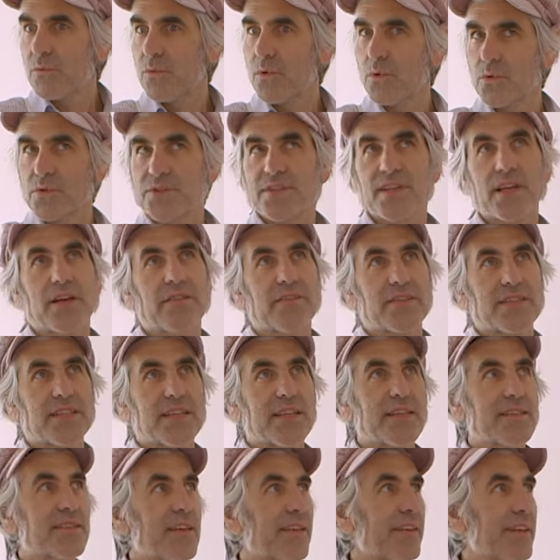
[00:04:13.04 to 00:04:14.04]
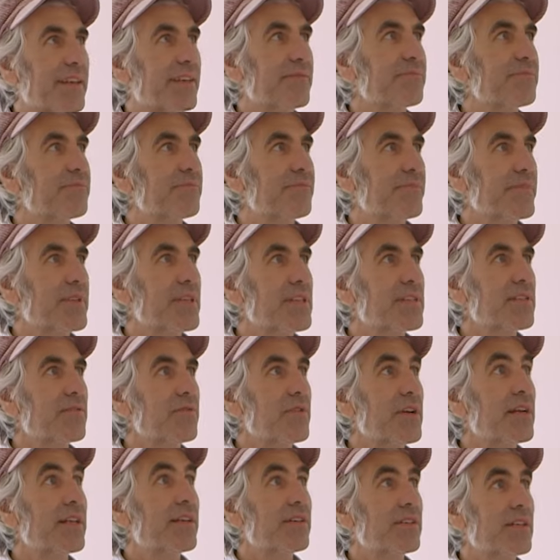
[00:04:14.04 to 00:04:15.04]
wall surfaces. I think it's a
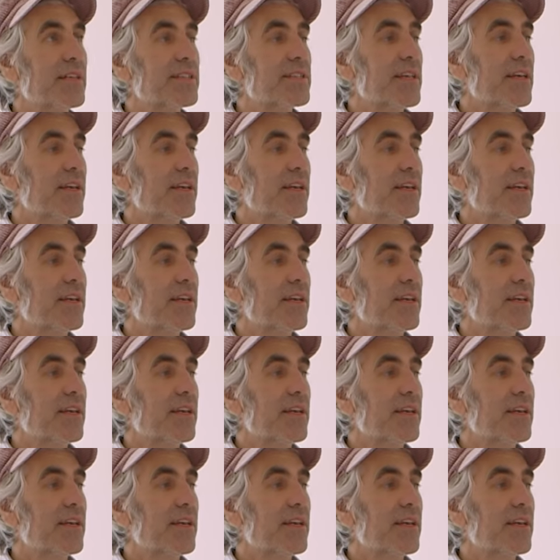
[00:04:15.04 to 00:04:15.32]
really good idea.